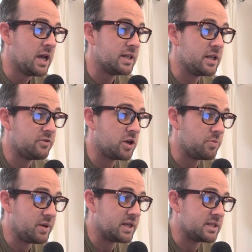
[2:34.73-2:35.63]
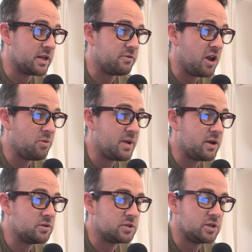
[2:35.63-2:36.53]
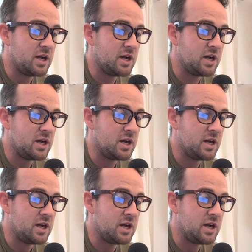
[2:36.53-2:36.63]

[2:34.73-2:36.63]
Then you've got your Picatinny rail mount. So